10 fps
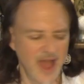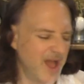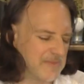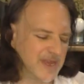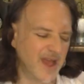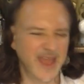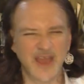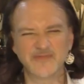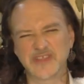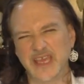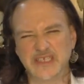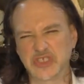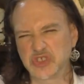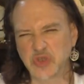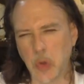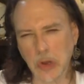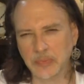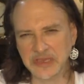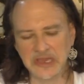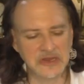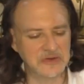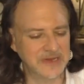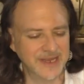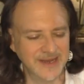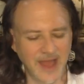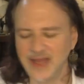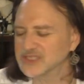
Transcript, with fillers: I mean, I have like Scorpio and